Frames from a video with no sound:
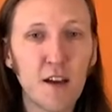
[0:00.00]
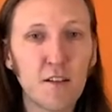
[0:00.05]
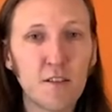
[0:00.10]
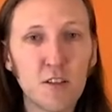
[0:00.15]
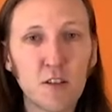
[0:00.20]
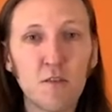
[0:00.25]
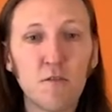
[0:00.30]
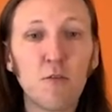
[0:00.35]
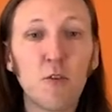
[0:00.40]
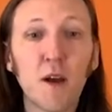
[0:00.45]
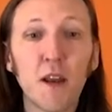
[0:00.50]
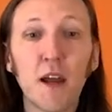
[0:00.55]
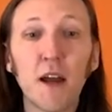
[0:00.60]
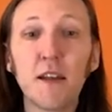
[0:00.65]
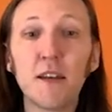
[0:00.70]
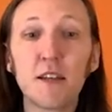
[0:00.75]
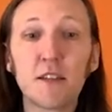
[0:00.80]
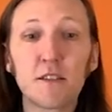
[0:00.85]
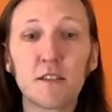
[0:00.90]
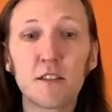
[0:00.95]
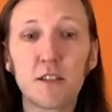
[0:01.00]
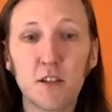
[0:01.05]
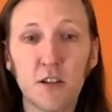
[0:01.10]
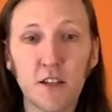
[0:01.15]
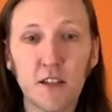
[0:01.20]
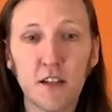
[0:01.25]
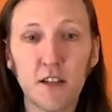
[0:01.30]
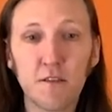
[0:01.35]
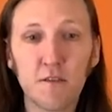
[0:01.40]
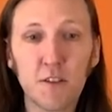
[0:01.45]
you avoid
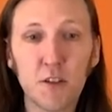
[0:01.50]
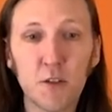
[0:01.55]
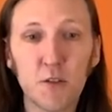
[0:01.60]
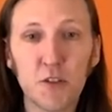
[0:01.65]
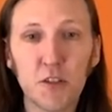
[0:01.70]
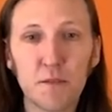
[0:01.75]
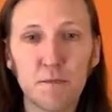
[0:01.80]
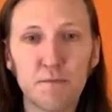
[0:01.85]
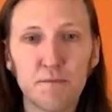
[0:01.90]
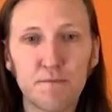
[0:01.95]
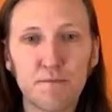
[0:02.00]
unnecessary confusion.